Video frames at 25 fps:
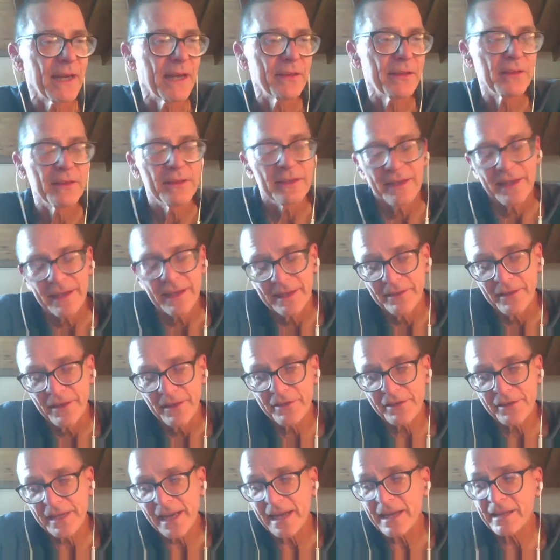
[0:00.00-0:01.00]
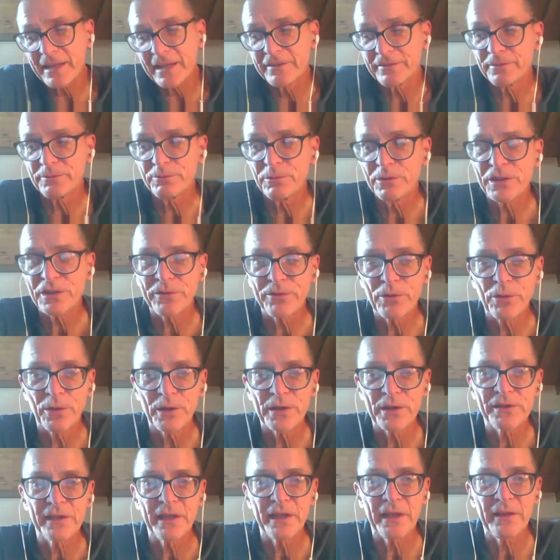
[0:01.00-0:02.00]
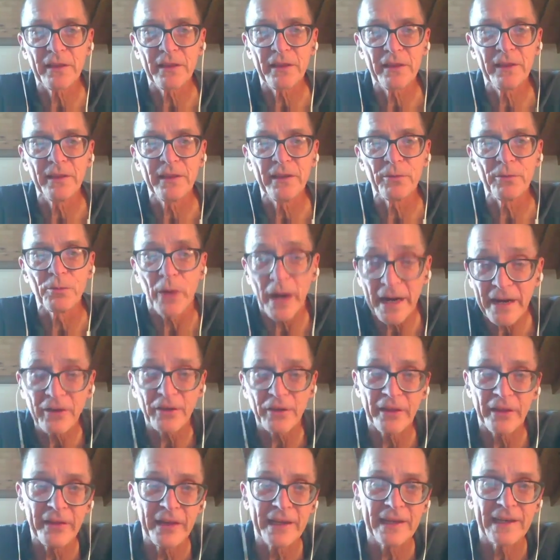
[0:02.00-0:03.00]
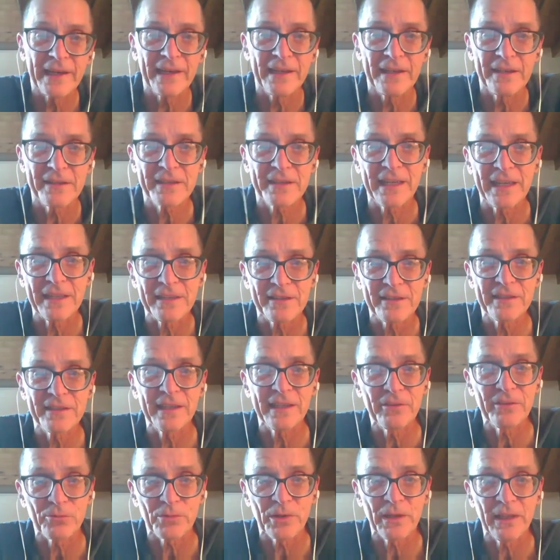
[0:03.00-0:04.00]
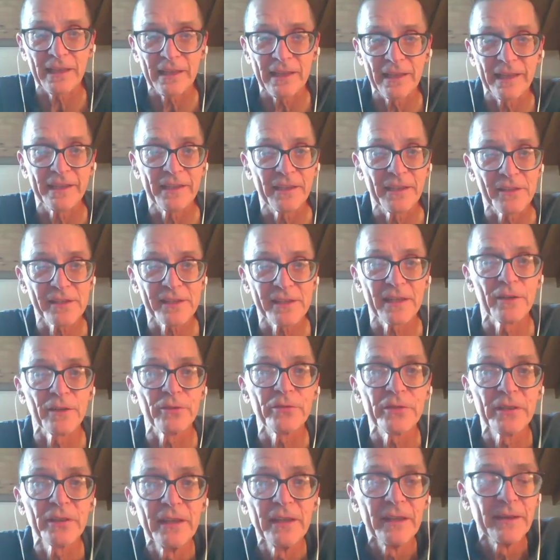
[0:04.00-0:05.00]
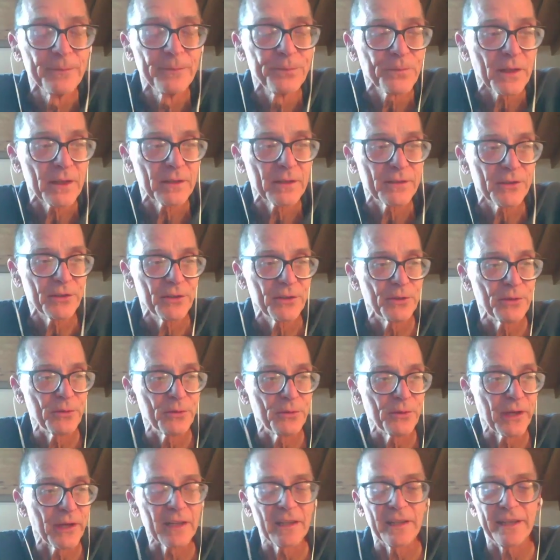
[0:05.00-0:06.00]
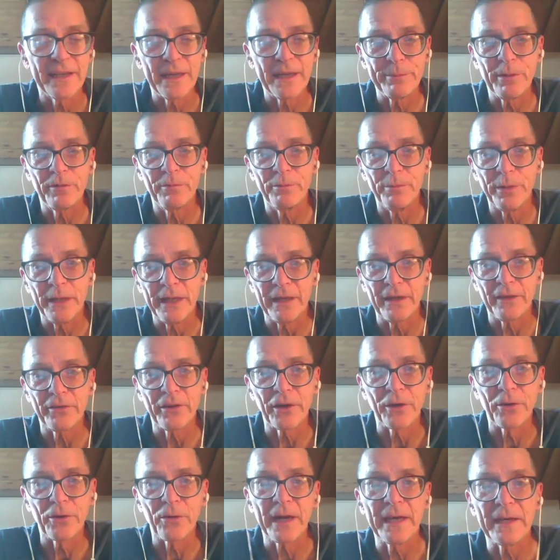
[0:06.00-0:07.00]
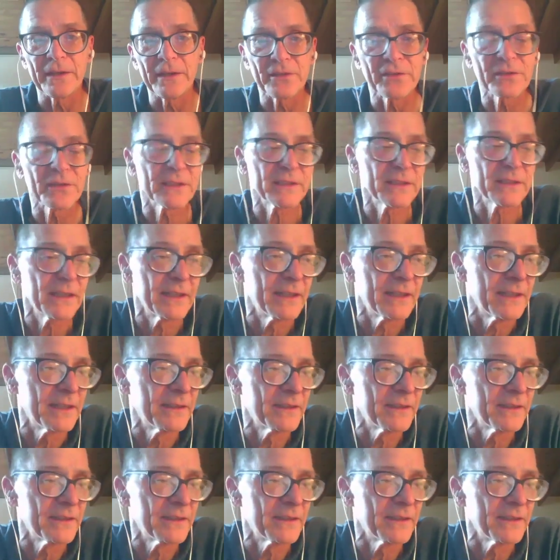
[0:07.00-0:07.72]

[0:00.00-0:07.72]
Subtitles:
And the second was, of course, that the record of the United States didn't really lend itself to the claim of being the greatest.